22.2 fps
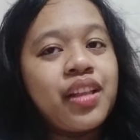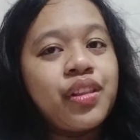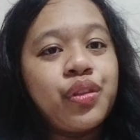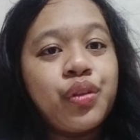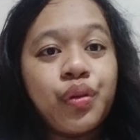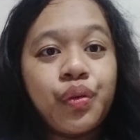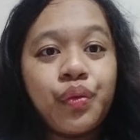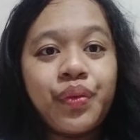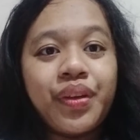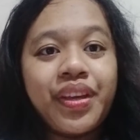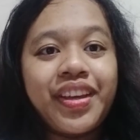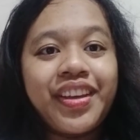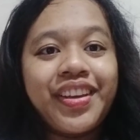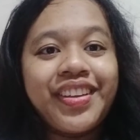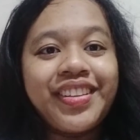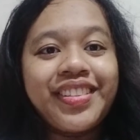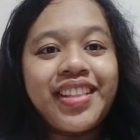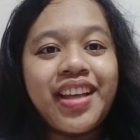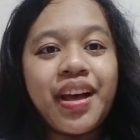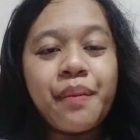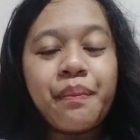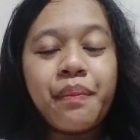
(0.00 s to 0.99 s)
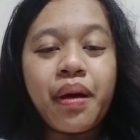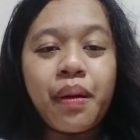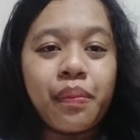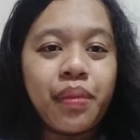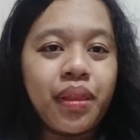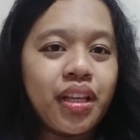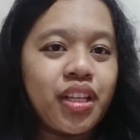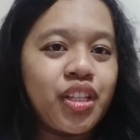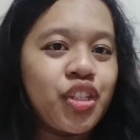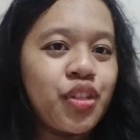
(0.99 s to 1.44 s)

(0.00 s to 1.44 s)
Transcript: doing the public